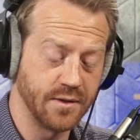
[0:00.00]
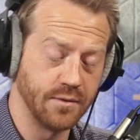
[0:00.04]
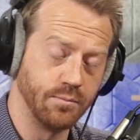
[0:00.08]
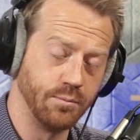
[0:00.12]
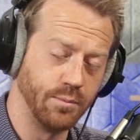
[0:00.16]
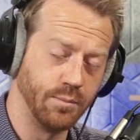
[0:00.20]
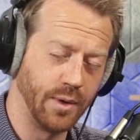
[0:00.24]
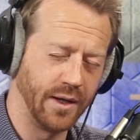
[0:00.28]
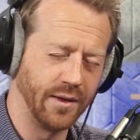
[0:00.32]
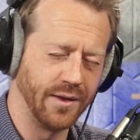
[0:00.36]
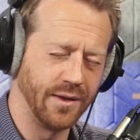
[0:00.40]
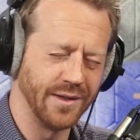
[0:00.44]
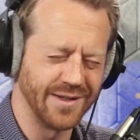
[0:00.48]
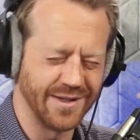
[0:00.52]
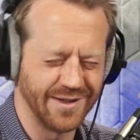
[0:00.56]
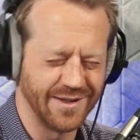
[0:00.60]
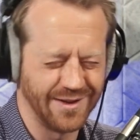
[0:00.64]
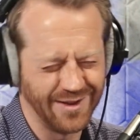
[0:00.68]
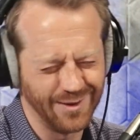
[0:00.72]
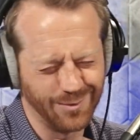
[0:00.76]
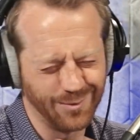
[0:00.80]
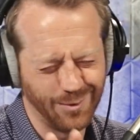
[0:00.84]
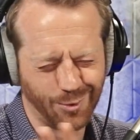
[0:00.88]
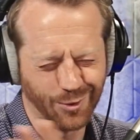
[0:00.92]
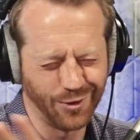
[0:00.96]
This is a
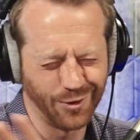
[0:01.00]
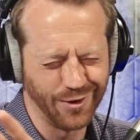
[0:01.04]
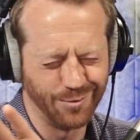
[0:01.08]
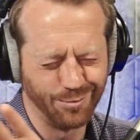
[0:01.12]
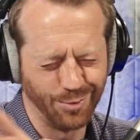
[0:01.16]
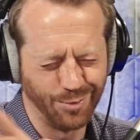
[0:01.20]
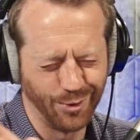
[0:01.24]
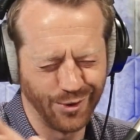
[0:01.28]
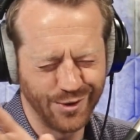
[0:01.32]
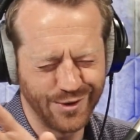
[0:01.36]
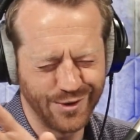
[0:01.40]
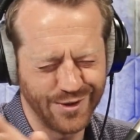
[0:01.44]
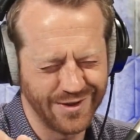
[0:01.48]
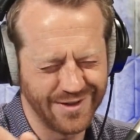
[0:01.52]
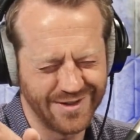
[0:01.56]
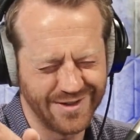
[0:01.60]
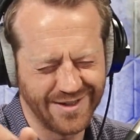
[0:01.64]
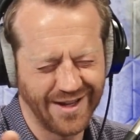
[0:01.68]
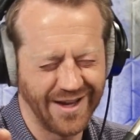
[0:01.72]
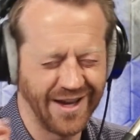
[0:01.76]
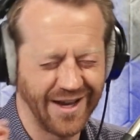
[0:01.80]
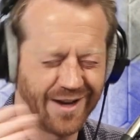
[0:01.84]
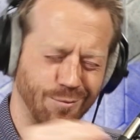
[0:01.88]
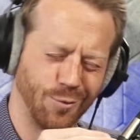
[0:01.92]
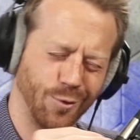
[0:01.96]
little more on the bursa
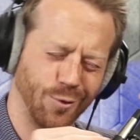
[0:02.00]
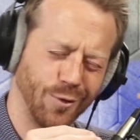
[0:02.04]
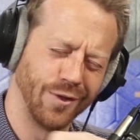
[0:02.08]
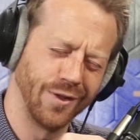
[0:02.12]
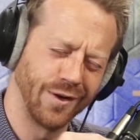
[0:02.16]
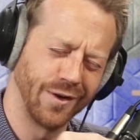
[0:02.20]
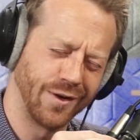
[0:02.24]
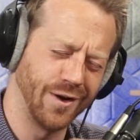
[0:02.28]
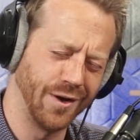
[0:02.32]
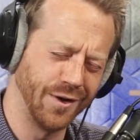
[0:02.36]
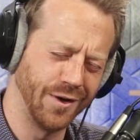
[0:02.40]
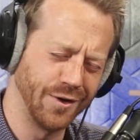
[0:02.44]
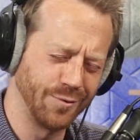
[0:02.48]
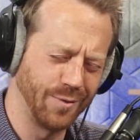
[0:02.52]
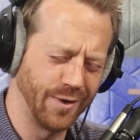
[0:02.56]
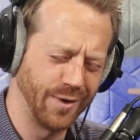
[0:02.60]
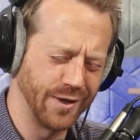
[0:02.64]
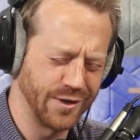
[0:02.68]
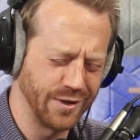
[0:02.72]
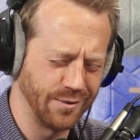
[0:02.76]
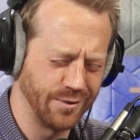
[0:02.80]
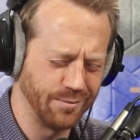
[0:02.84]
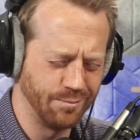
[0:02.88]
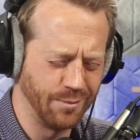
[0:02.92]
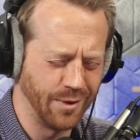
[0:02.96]
side, more on the
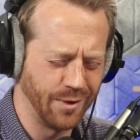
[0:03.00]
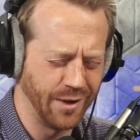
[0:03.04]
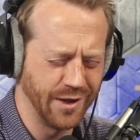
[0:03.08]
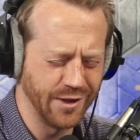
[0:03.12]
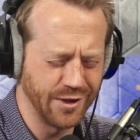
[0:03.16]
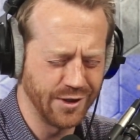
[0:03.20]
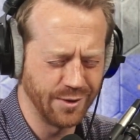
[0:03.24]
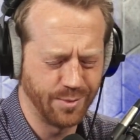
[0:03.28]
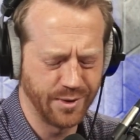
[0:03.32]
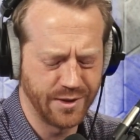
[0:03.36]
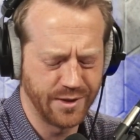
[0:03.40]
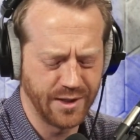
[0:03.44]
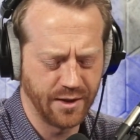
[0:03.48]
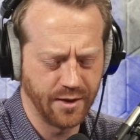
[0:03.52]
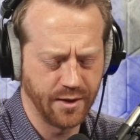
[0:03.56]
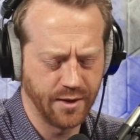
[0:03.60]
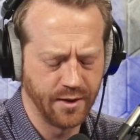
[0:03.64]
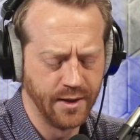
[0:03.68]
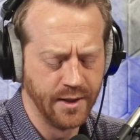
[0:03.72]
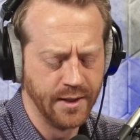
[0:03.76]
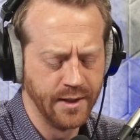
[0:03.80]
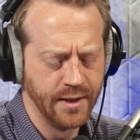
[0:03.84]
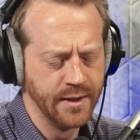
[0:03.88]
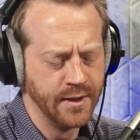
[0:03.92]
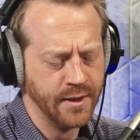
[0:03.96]
Chondromalacia patella.
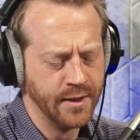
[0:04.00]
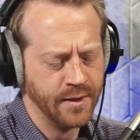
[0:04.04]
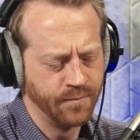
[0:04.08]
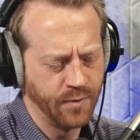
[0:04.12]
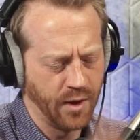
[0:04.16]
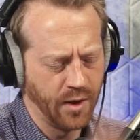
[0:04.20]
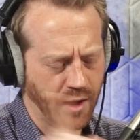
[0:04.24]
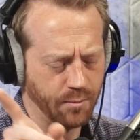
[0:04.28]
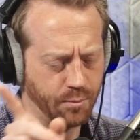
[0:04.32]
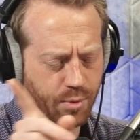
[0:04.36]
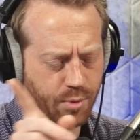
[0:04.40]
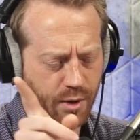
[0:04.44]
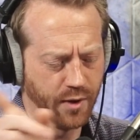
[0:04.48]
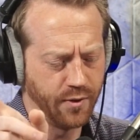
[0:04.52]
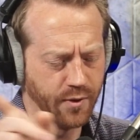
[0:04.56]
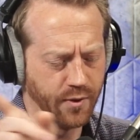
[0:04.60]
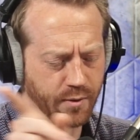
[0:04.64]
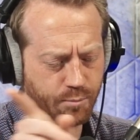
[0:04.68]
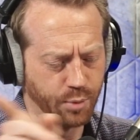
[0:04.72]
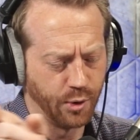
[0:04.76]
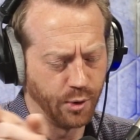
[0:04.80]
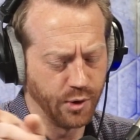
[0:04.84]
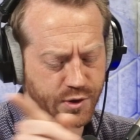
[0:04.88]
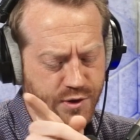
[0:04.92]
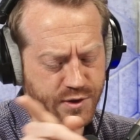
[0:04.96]
But on the
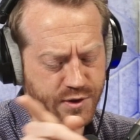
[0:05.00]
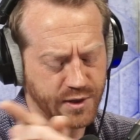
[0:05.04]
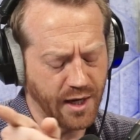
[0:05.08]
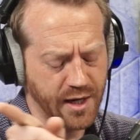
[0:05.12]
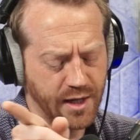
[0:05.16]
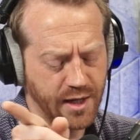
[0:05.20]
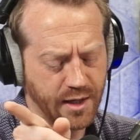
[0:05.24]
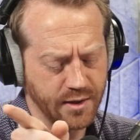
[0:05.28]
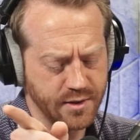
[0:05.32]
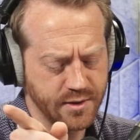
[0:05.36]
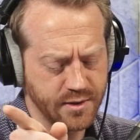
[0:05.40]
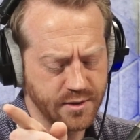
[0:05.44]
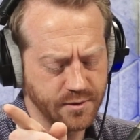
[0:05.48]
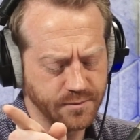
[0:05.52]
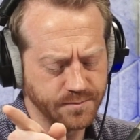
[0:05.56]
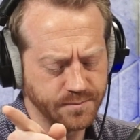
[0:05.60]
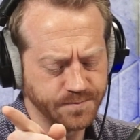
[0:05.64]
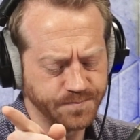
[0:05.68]
bursitis,